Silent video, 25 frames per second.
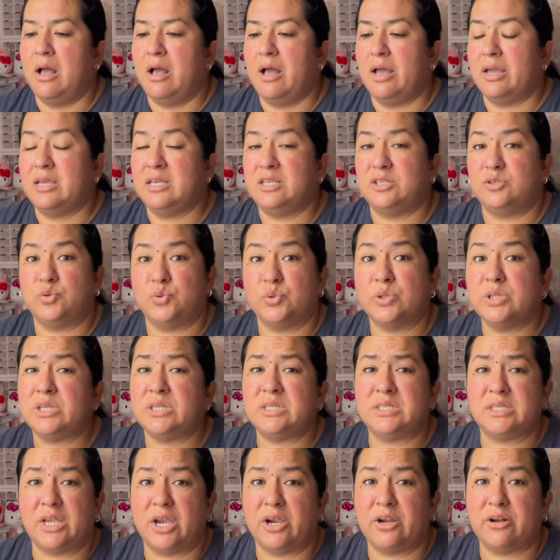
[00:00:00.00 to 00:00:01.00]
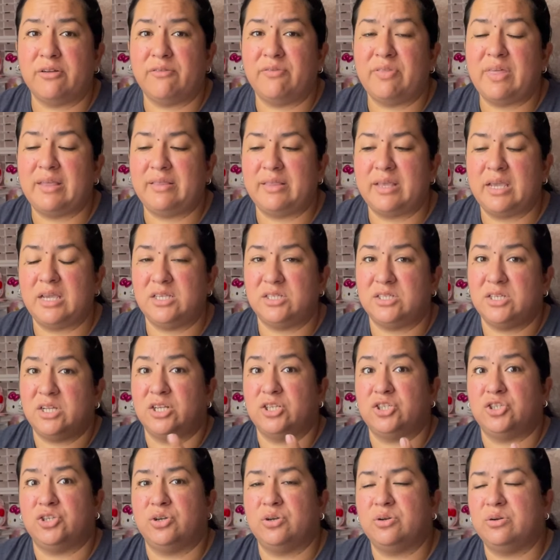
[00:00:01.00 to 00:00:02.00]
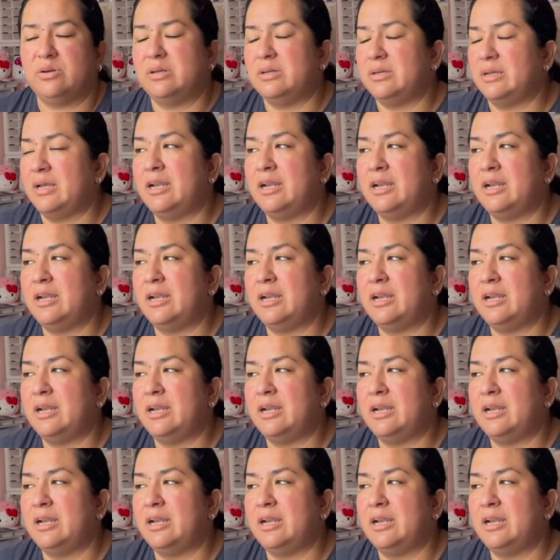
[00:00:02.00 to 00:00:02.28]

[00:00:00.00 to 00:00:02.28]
He's really scared of that he's gonna choke.